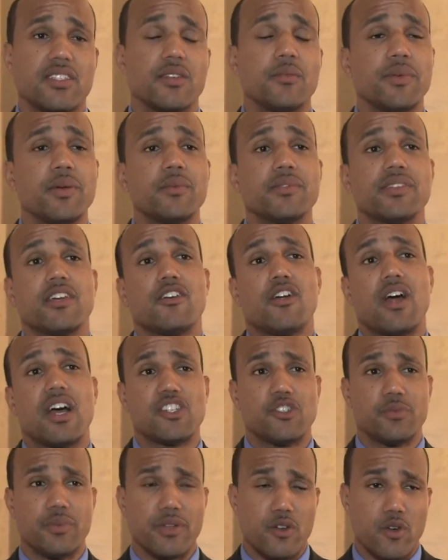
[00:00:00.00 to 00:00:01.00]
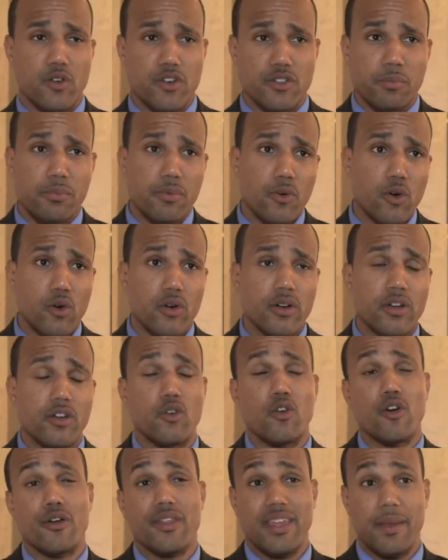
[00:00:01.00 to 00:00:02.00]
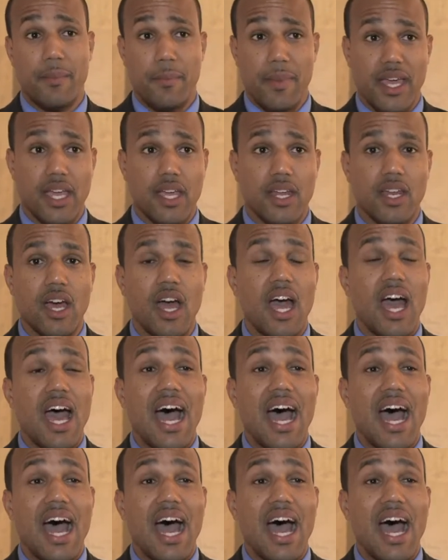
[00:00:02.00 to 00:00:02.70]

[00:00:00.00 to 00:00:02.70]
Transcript: Some people say, are entrepreneurs born or are they made?